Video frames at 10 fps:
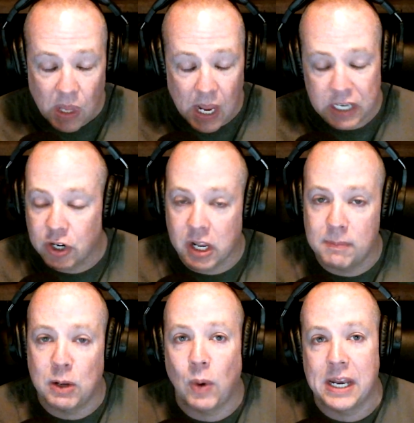and you're going to
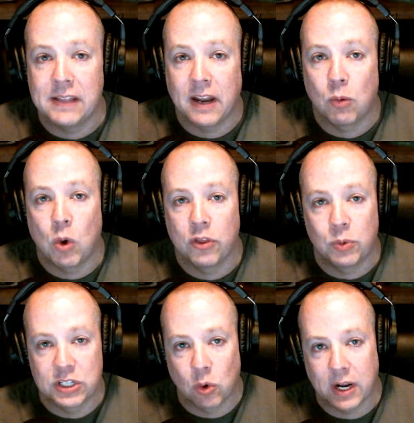be waiting there while the
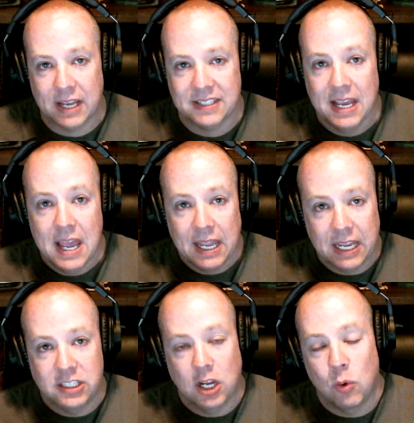resort guests
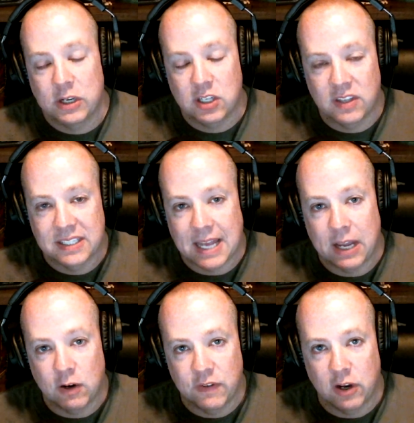get to go into the
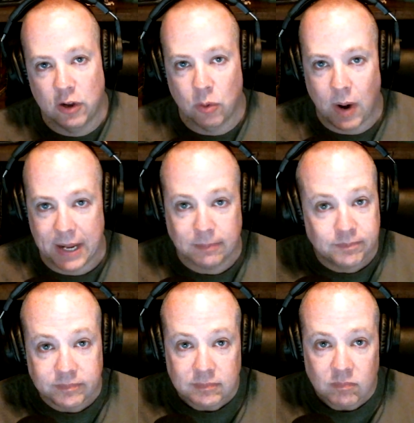side over there on the right,
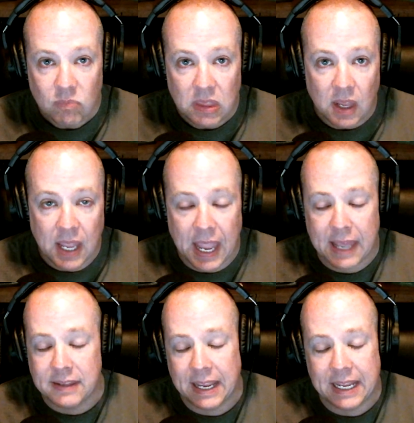
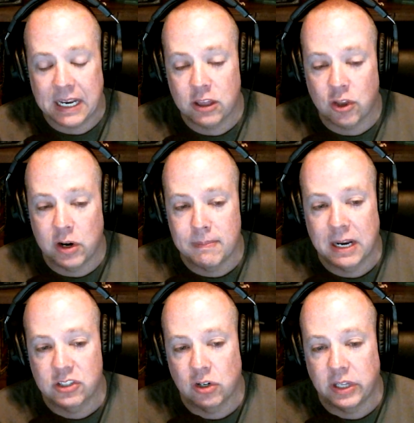and they get in 30
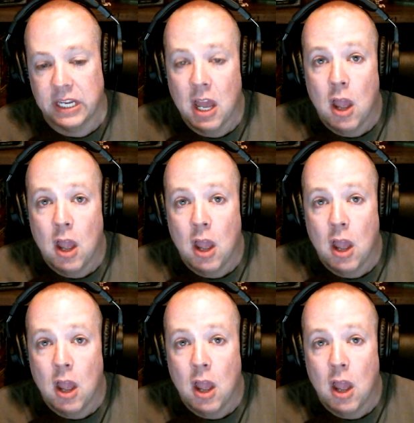minutes early.